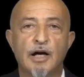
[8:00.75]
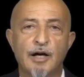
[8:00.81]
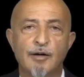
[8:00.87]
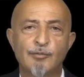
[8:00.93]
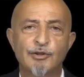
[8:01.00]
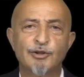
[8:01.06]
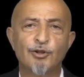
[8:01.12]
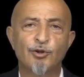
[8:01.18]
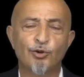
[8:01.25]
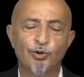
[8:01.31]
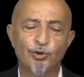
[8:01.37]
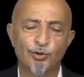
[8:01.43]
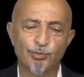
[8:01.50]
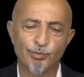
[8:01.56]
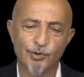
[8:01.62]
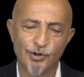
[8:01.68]
Tell her
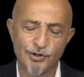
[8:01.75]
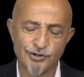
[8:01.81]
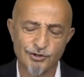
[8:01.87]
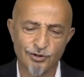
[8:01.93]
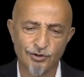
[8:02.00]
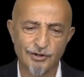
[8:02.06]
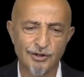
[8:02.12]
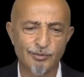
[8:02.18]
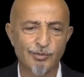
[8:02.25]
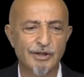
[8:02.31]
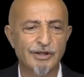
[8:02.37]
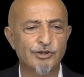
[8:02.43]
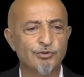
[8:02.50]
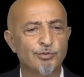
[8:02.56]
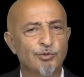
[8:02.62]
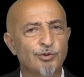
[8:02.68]
nicely that didn't
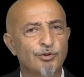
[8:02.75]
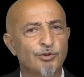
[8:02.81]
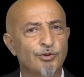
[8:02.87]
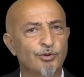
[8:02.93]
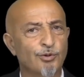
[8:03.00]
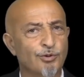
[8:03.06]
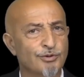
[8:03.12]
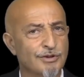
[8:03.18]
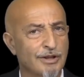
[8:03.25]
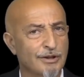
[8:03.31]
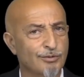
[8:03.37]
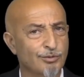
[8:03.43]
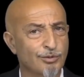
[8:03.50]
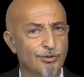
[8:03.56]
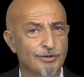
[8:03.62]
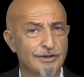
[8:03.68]
I tell you that
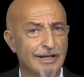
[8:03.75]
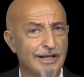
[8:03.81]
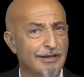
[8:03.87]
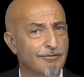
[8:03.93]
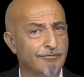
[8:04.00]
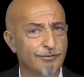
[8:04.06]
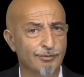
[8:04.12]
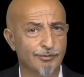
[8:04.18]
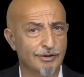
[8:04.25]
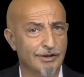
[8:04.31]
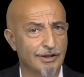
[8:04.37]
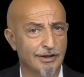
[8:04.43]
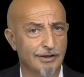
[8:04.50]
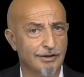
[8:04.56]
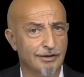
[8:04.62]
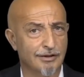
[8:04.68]
day to not
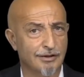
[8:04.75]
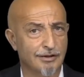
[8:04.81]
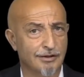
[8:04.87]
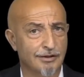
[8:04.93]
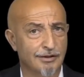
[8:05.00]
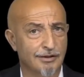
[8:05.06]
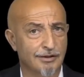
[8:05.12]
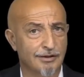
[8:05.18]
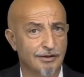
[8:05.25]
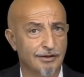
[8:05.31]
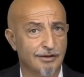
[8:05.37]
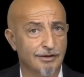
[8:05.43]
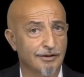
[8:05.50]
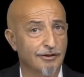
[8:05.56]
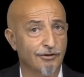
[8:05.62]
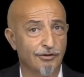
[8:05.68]
go to your father's
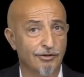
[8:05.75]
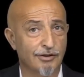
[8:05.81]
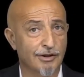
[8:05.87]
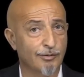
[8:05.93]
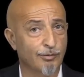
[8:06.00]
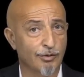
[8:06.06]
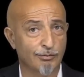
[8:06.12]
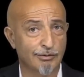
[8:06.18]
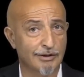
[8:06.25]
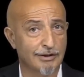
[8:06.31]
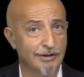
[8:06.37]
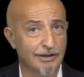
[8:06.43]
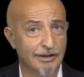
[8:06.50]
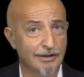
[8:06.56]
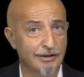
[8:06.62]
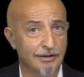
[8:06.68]
home?
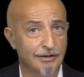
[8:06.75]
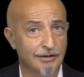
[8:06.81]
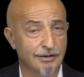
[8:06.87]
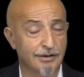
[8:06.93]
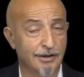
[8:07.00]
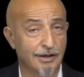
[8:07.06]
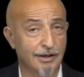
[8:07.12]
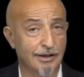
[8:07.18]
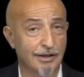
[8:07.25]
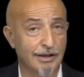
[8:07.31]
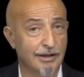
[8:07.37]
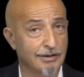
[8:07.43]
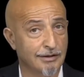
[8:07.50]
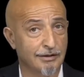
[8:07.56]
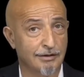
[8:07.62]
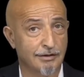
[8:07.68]
Don't go anymore.
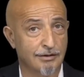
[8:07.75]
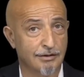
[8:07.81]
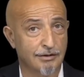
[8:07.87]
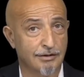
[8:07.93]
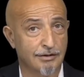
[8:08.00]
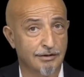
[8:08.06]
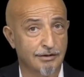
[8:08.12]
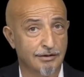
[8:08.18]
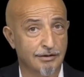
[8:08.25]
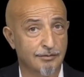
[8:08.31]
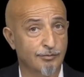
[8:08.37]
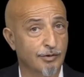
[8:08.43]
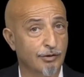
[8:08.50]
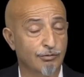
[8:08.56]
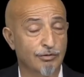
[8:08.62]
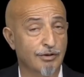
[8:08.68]

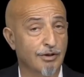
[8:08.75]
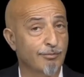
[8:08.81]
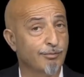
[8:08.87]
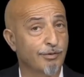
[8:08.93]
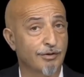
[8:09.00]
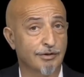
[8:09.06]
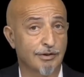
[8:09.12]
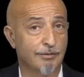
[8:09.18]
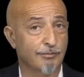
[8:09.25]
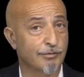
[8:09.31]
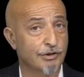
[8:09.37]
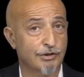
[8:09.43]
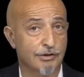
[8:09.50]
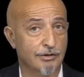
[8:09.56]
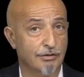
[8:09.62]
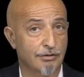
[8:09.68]
Otherwise, I'll break your
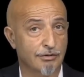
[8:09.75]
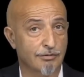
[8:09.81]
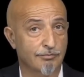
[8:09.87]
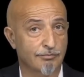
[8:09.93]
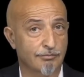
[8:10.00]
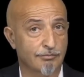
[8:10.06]
foot.